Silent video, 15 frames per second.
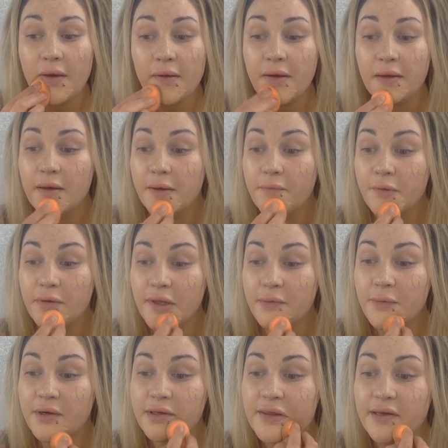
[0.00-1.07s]
and really
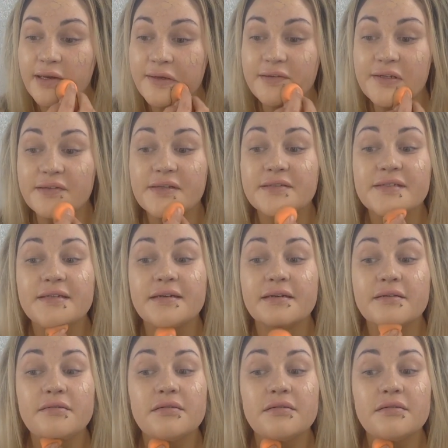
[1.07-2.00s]
work that into the skin.